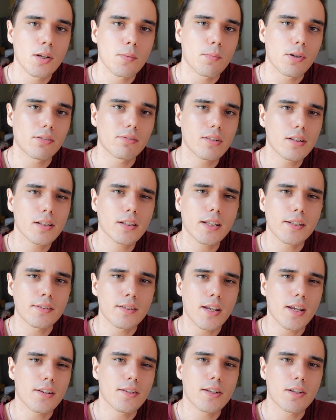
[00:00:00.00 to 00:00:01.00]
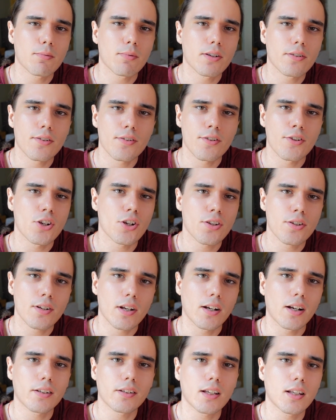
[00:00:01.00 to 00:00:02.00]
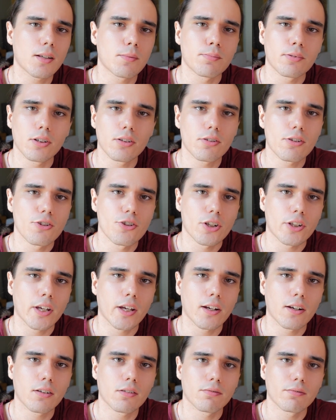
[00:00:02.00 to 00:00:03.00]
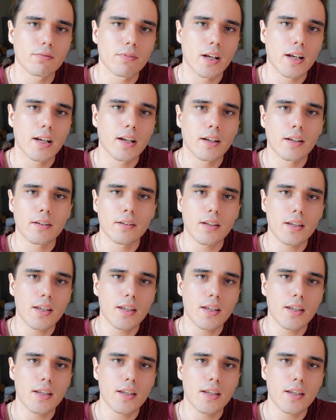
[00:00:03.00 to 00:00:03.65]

But really, Tastyworks is just another brokerage account that